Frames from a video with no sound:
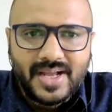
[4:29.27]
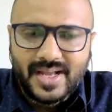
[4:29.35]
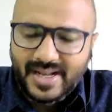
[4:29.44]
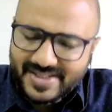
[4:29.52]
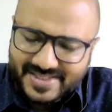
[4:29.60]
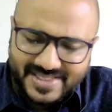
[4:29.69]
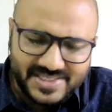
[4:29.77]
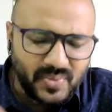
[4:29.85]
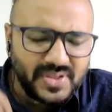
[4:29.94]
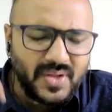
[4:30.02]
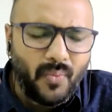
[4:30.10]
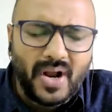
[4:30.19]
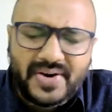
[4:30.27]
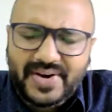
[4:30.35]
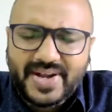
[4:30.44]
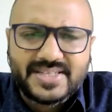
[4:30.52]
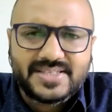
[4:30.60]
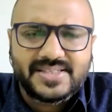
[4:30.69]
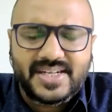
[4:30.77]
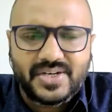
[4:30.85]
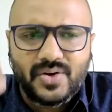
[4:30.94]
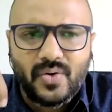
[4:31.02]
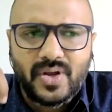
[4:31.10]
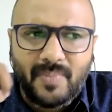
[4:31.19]
And this is the one reason that
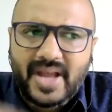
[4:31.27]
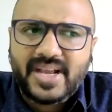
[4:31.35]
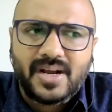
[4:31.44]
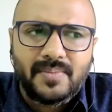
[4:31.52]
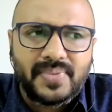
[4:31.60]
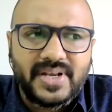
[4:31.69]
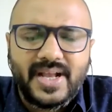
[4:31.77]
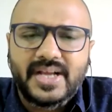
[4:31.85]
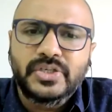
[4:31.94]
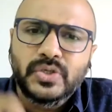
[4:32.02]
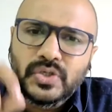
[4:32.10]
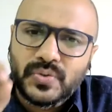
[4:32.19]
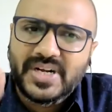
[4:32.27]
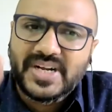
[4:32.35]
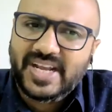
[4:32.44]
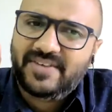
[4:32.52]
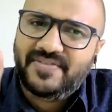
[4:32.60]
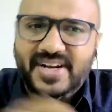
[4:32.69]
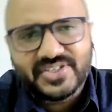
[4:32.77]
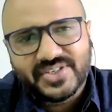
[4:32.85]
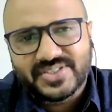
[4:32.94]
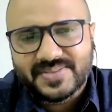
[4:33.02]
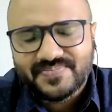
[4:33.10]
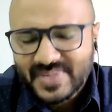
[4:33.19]
in my company I usually take
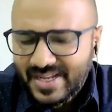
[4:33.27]
freshers.